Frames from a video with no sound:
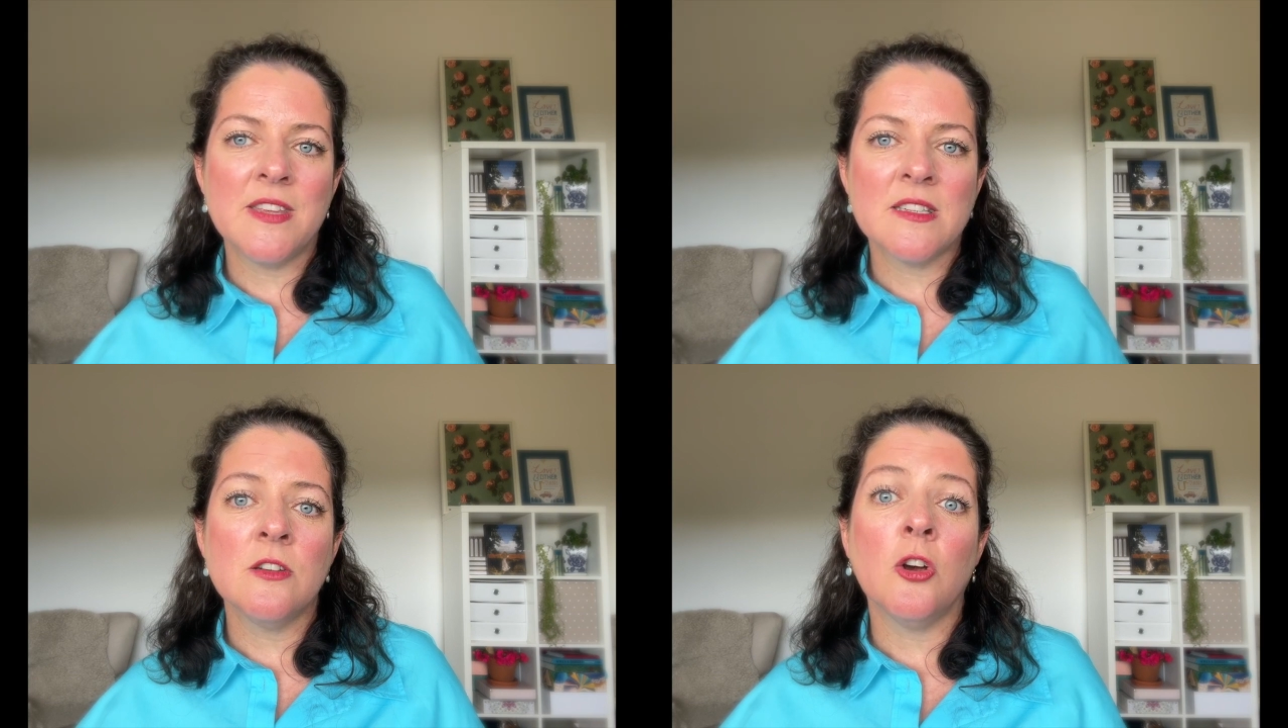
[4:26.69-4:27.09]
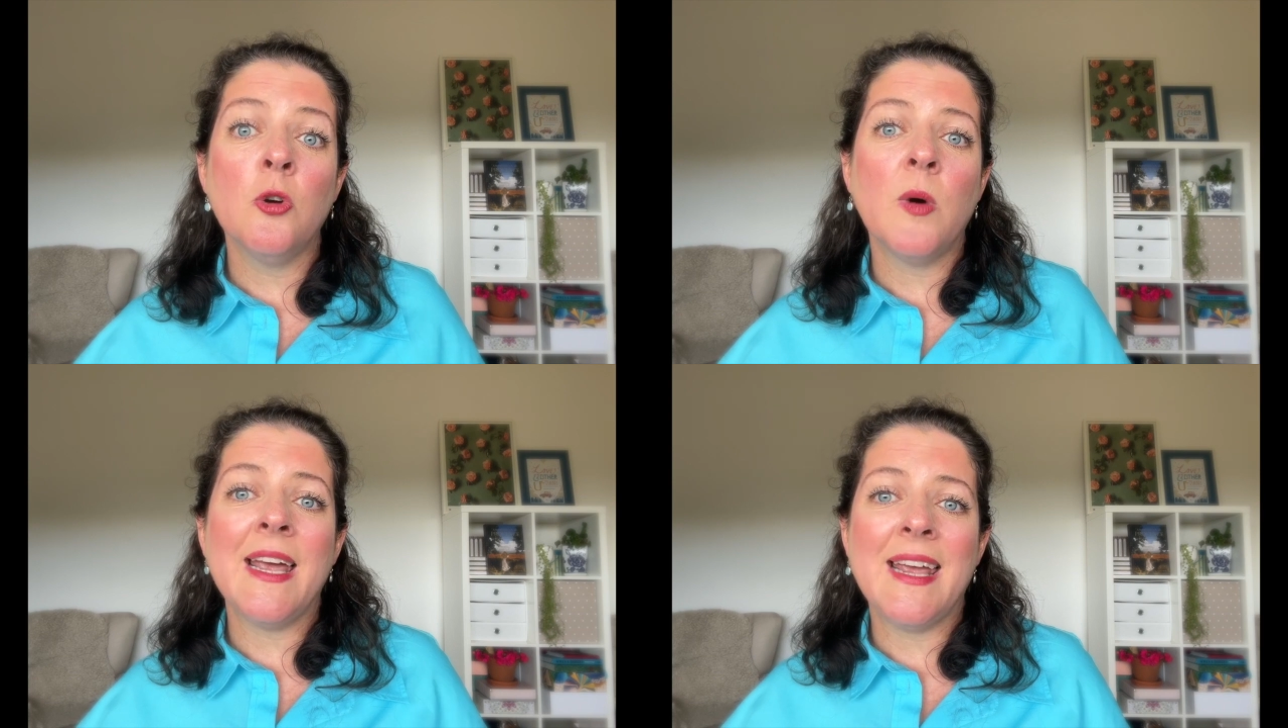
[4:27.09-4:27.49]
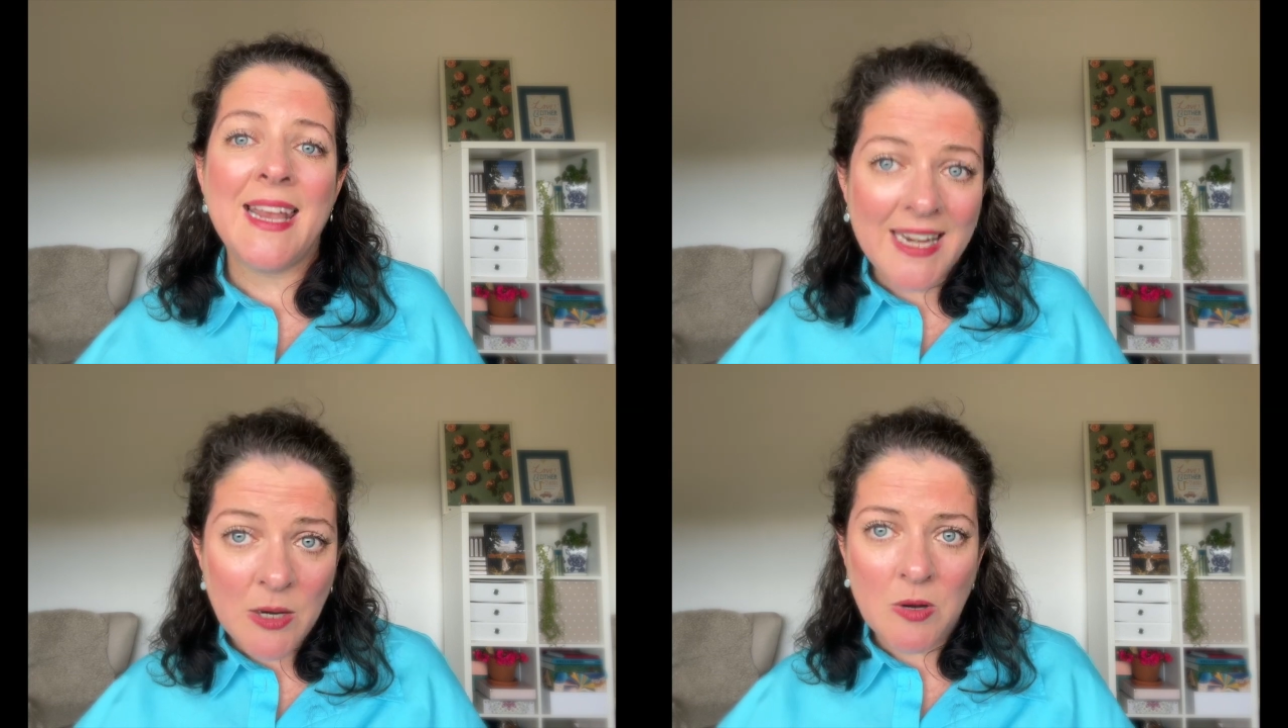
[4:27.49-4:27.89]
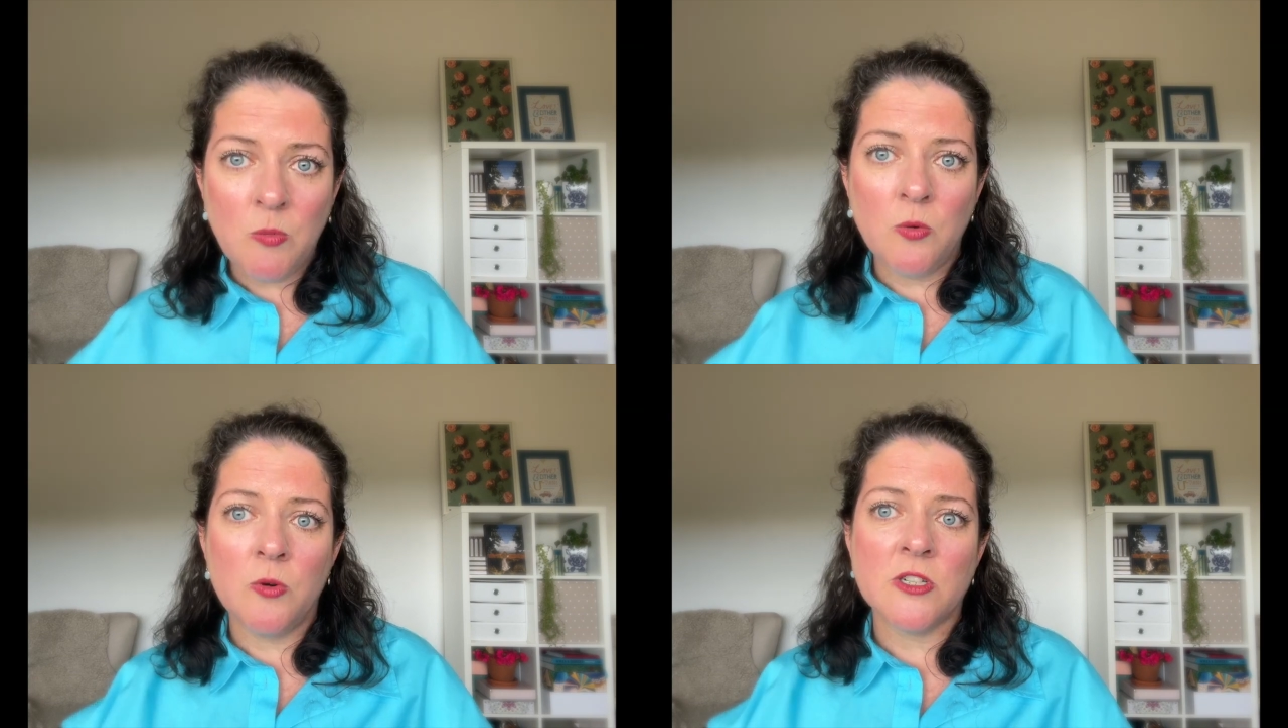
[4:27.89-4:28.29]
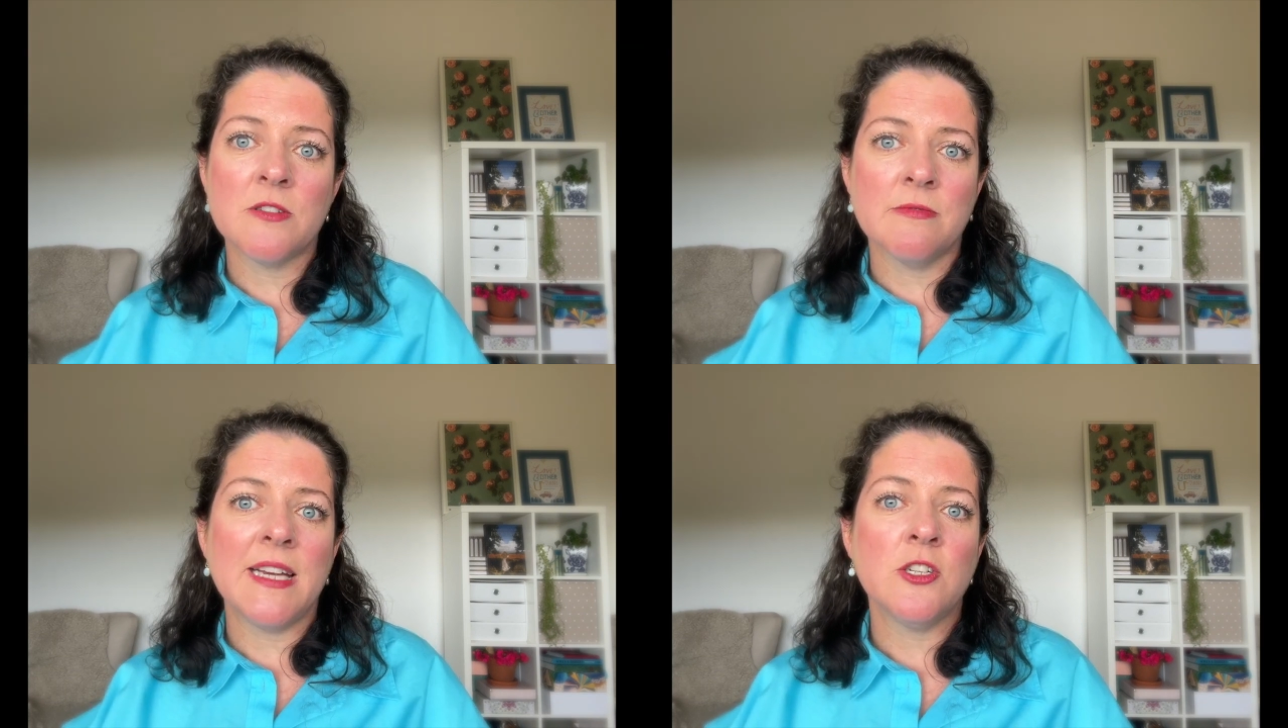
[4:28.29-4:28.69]
there's no way anyone will want
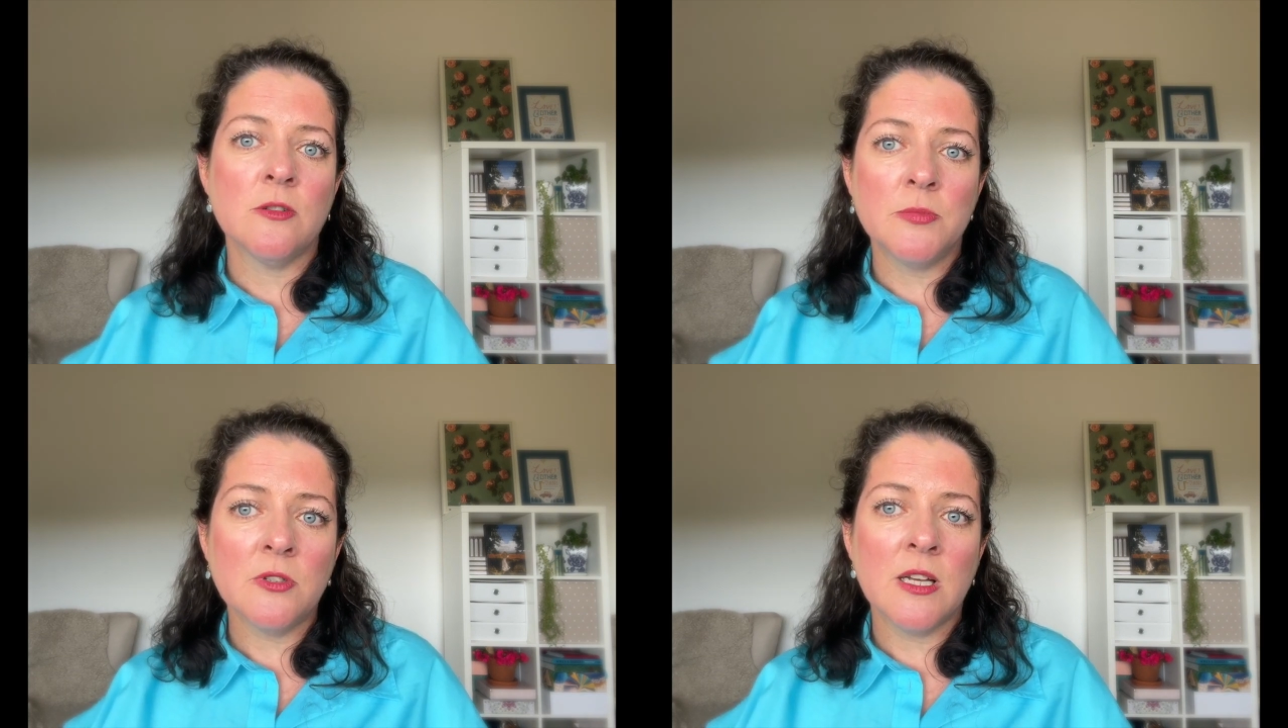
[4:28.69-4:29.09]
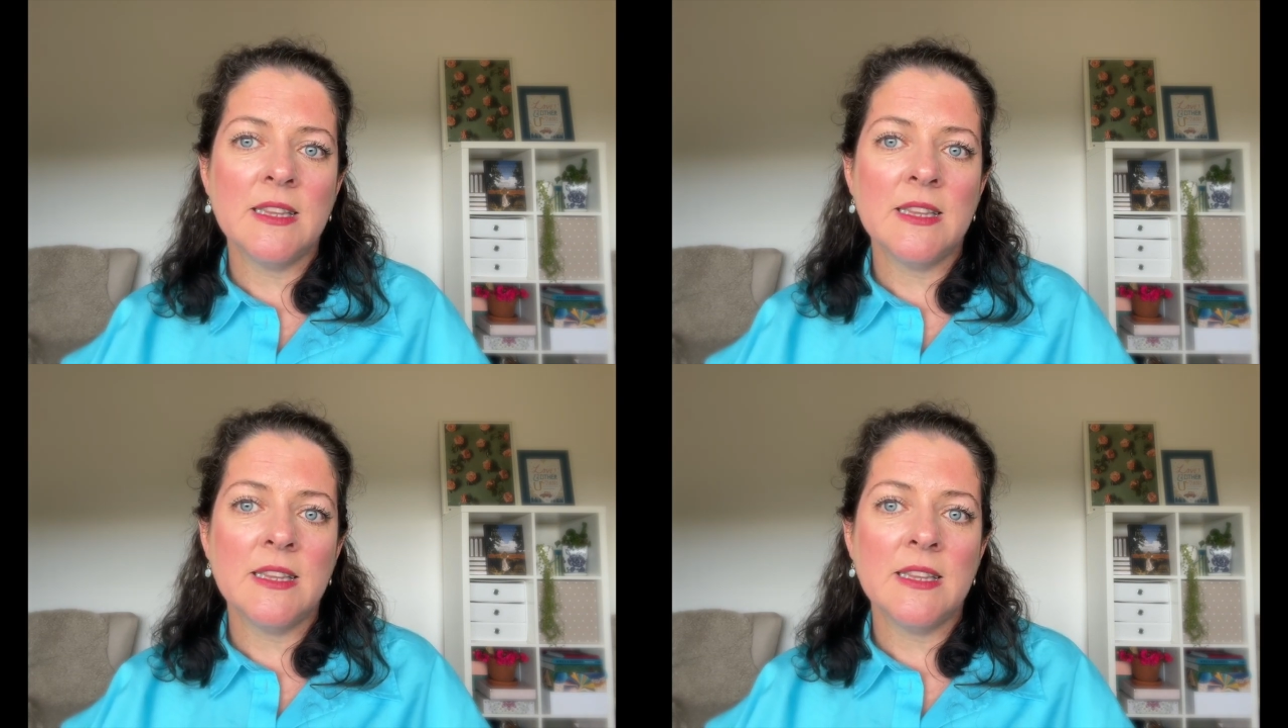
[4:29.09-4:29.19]
to read your book,